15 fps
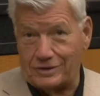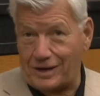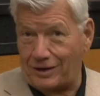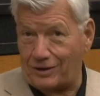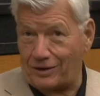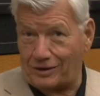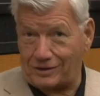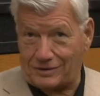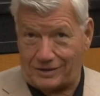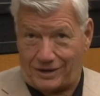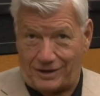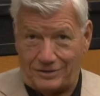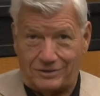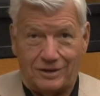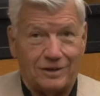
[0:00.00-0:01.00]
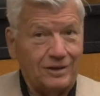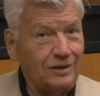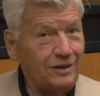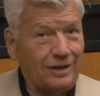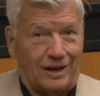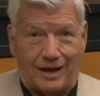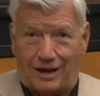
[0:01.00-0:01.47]
Hot August nights,
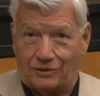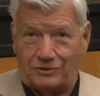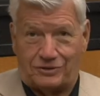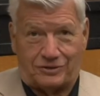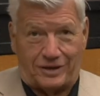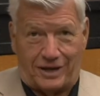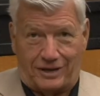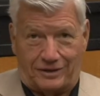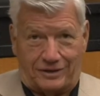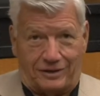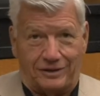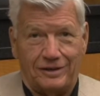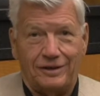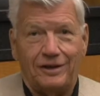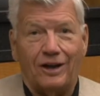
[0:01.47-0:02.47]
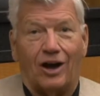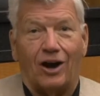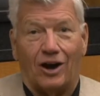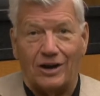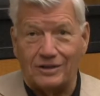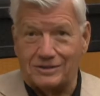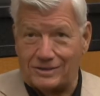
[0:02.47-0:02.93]
outstanding.
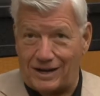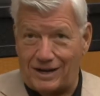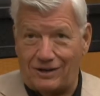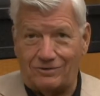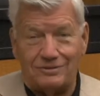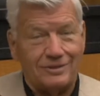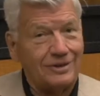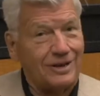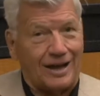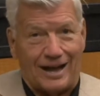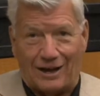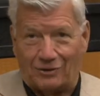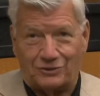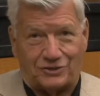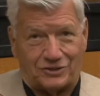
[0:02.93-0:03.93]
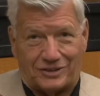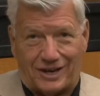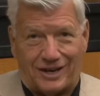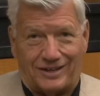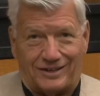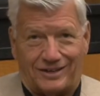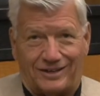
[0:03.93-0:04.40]
Artown,
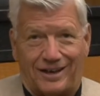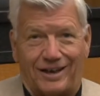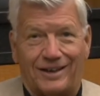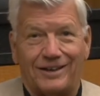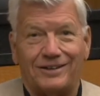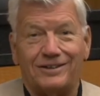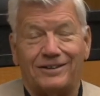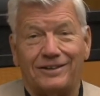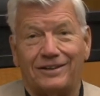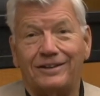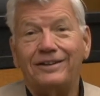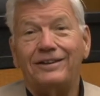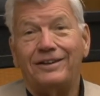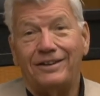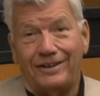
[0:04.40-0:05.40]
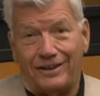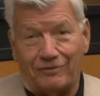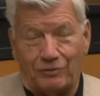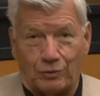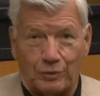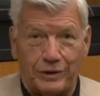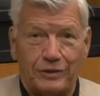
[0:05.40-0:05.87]
outstanding. And
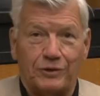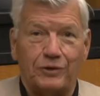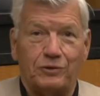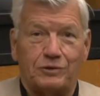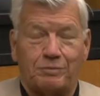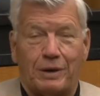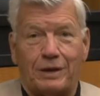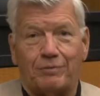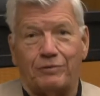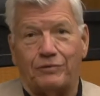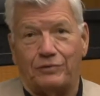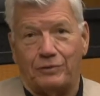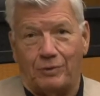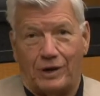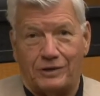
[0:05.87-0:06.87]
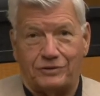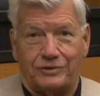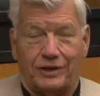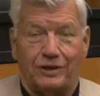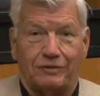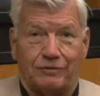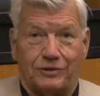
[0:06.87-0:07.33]
if you read the newspaper, if you watch
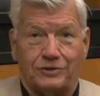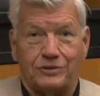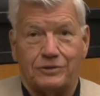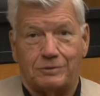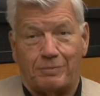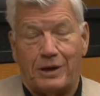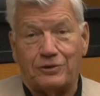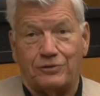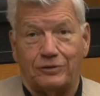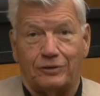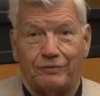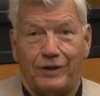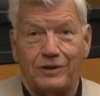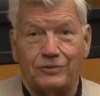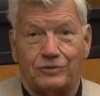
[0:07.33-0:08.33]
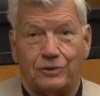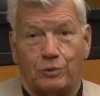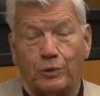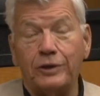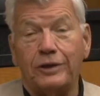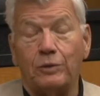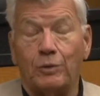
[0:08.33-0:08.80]
television, special events are
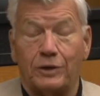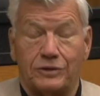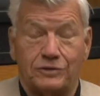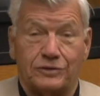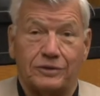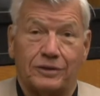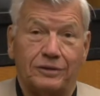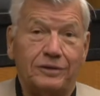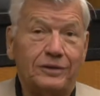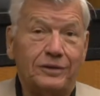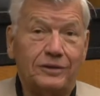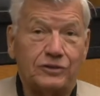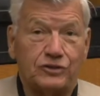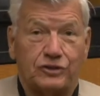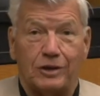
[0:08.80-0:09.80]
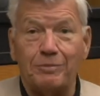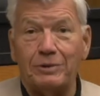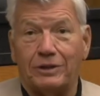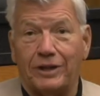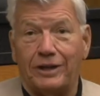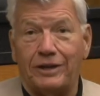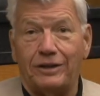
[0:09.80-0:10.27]
really what's
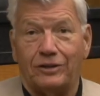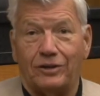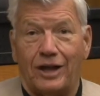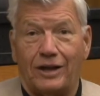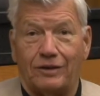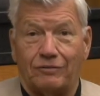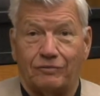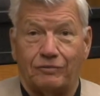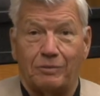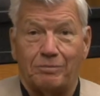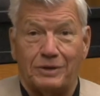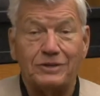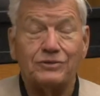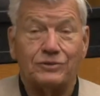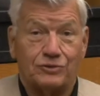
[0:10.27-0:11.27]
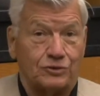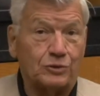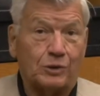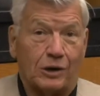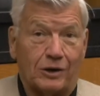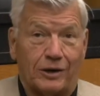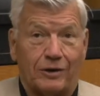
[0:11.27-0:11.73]
stimulating a lot of business
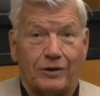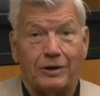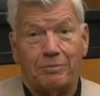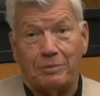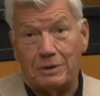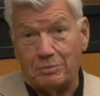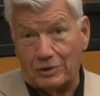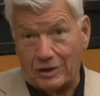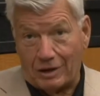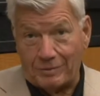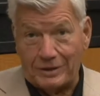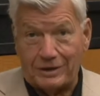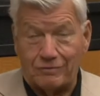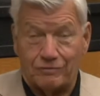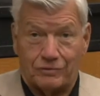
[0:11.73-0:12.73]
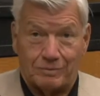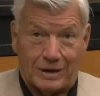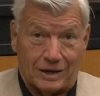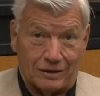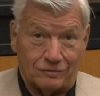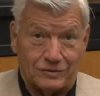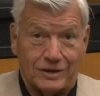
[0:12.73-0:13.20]
to our area, people coming in from
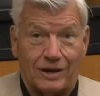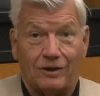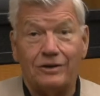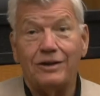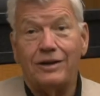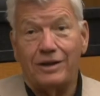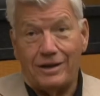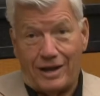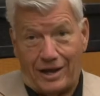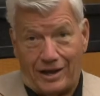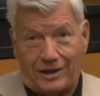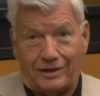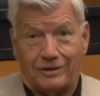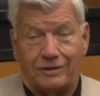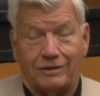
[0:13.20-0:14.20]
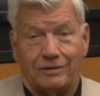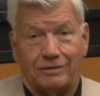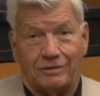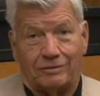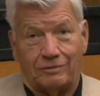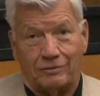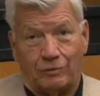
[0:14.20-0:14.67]
out of town, and
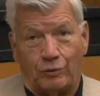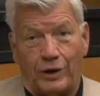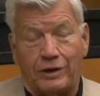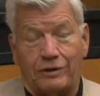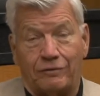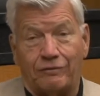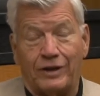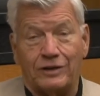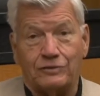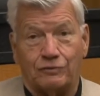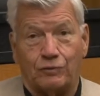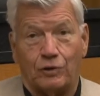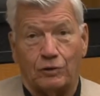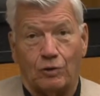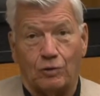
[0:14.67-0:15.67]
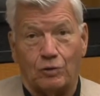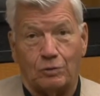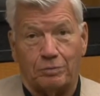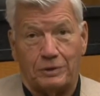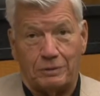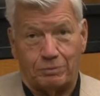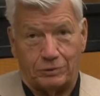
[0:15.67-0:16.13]
great events for local
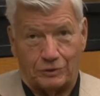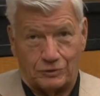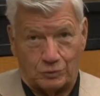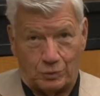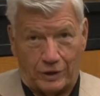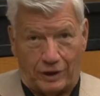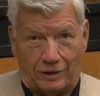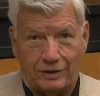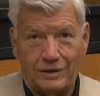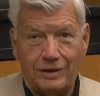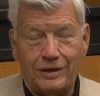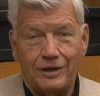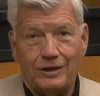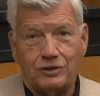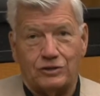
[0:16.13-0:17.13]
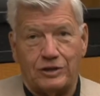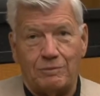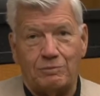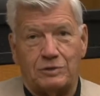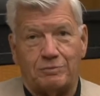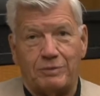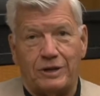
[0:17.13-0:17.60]
people as well. It
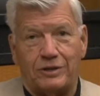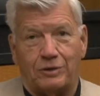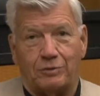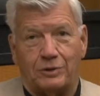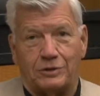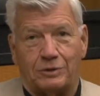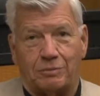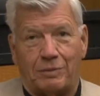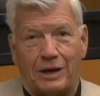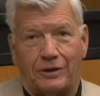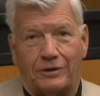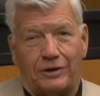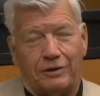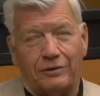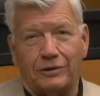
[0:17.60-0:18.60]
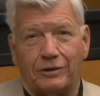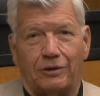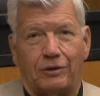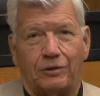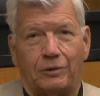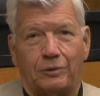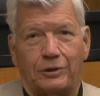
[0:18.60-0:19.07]
seems to me that it was about a year
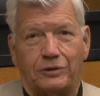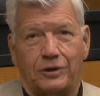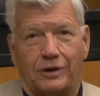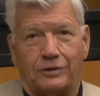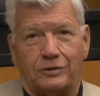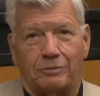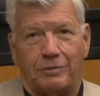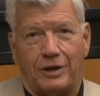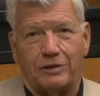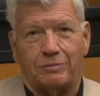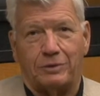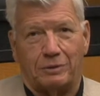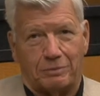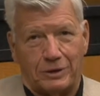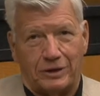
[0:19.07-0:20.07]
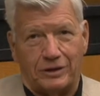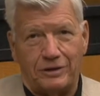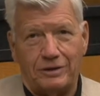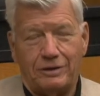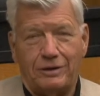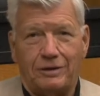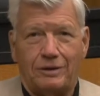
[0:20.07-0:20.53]
ago that we talked to Beth
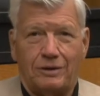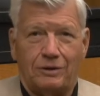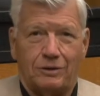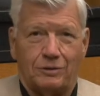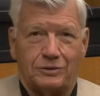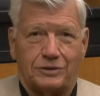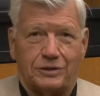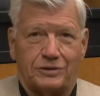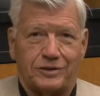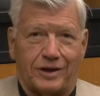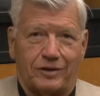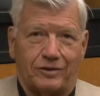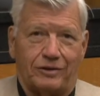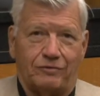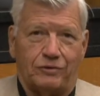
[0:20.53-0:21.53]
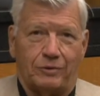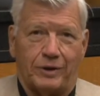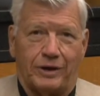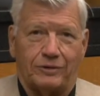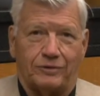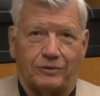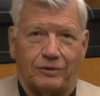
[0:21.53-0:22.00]
Macmillan, who's Executive
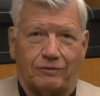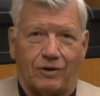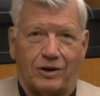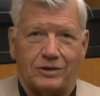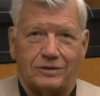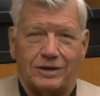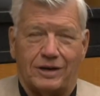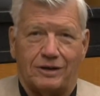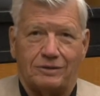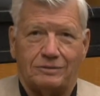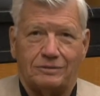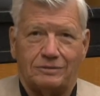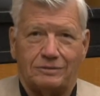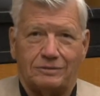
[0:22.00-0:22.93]
Director of Artown.